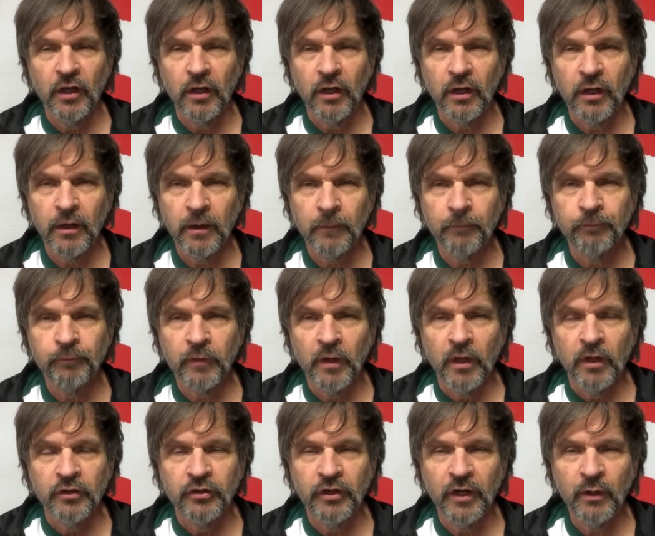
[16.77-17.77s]

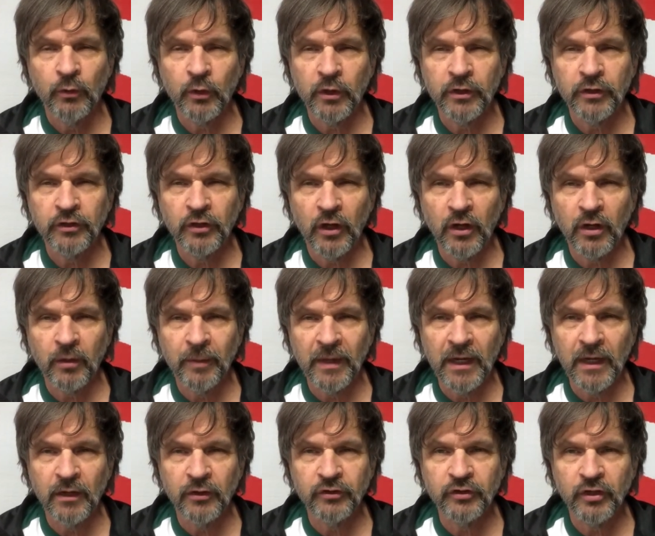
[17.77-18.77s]
Today we're going to talk
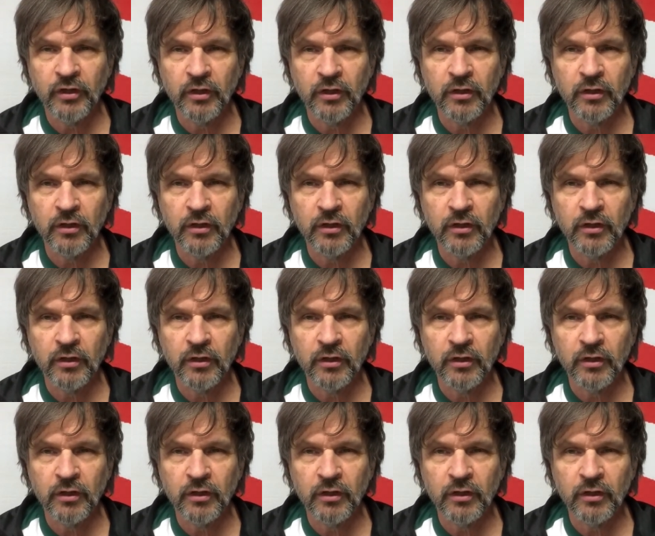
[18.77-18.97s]
about